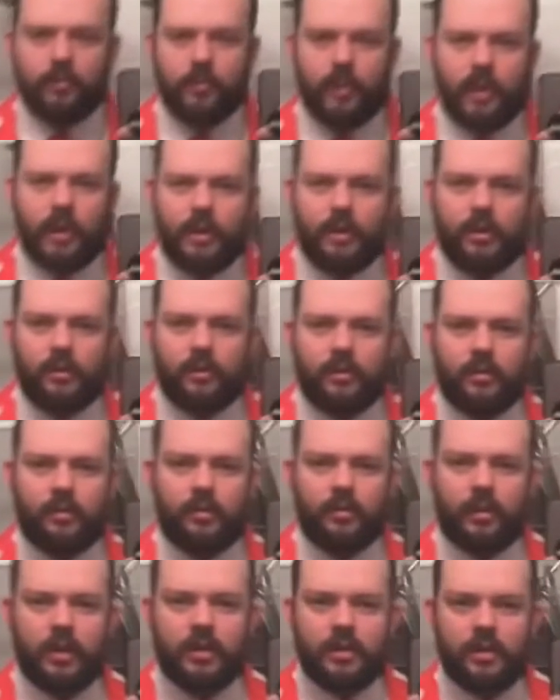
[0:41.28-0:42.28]
Why'd
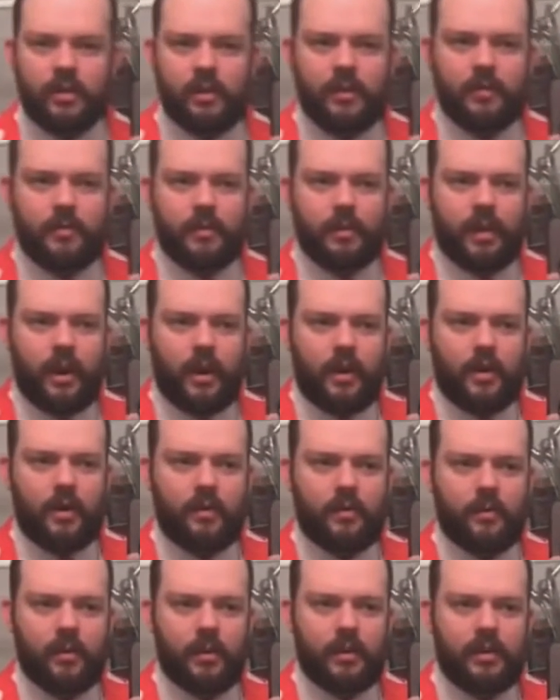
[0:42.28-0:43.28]
you leave me,
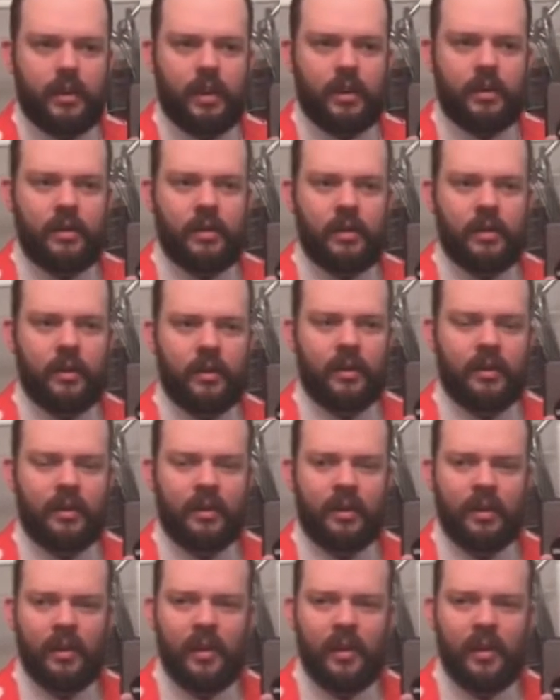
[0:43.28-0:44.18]
Karen? What did I do?